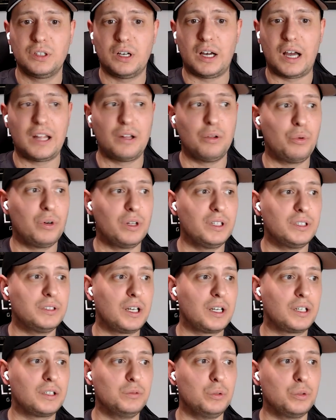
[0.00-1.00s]
I don't want to
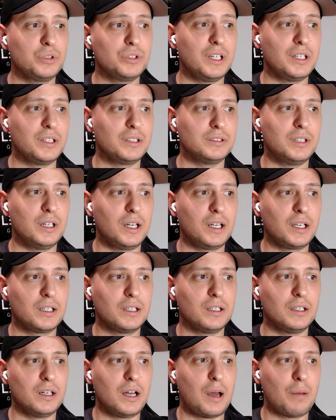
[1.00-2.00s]
like lose that, like
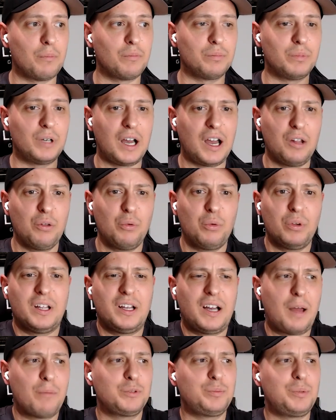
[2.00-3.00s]
I'm
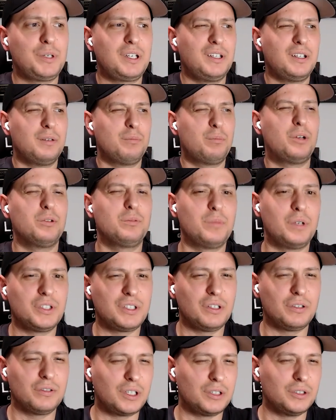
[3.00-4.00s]
speaking about
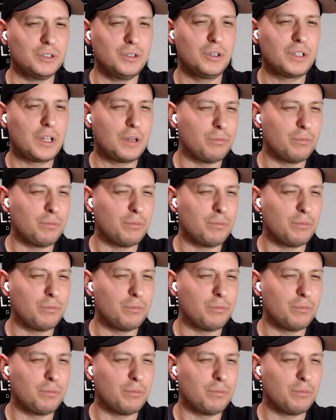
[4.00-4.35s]
myself now a lot.